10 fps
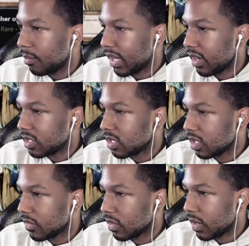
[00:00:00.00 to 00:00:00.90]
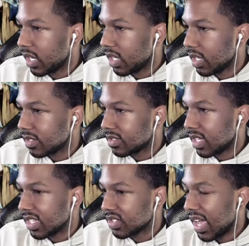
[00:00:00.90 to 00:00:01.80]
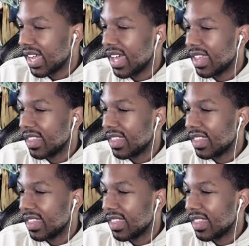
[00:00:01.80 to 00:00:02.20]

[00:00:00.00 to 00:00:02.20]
Banisher of the Radiance. Yeah, so I got